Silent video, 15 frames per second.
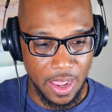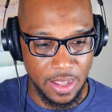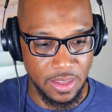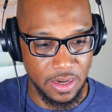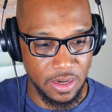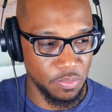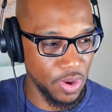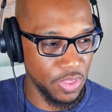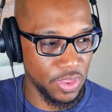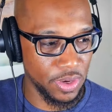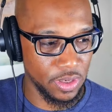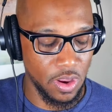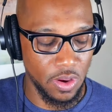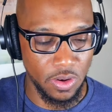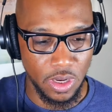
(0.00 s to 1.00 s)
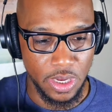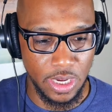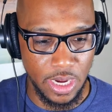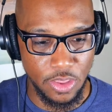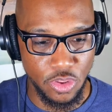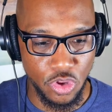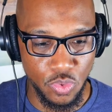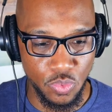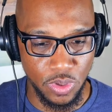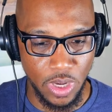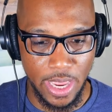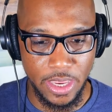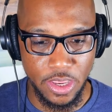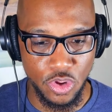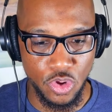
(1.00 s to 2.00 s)
And then the brother-in-law looking at you
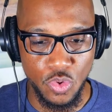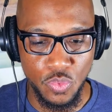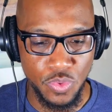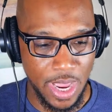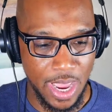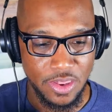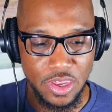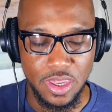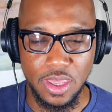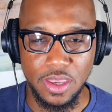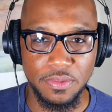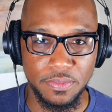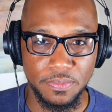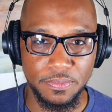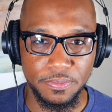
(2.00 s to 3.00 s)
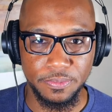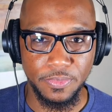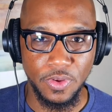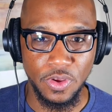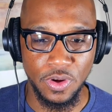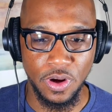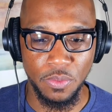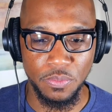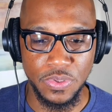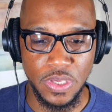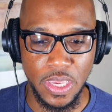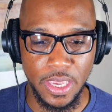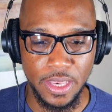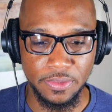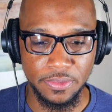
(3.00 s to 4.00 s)
like you not shit. You know what I'm
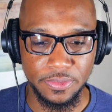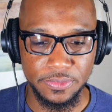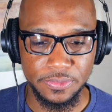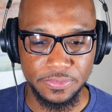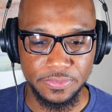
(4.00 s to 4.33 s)
saying?